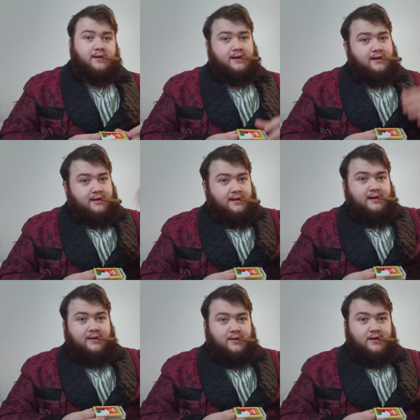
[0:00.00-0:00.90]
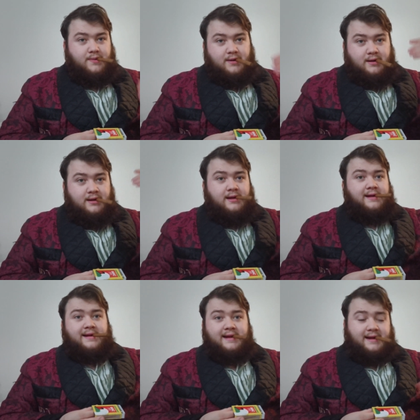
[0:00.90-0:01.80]
and as normal,
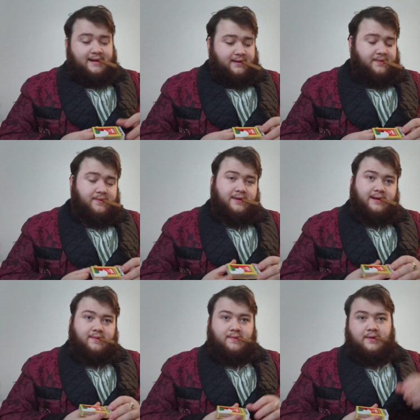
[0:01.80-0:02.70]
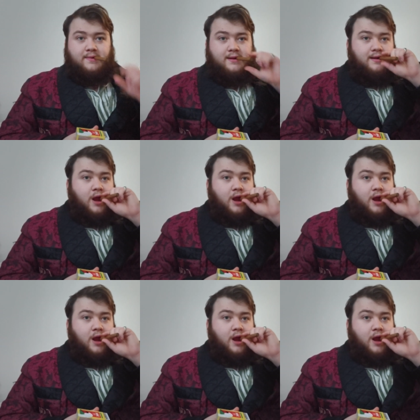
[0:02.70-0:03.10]
like I did on Sunday's review,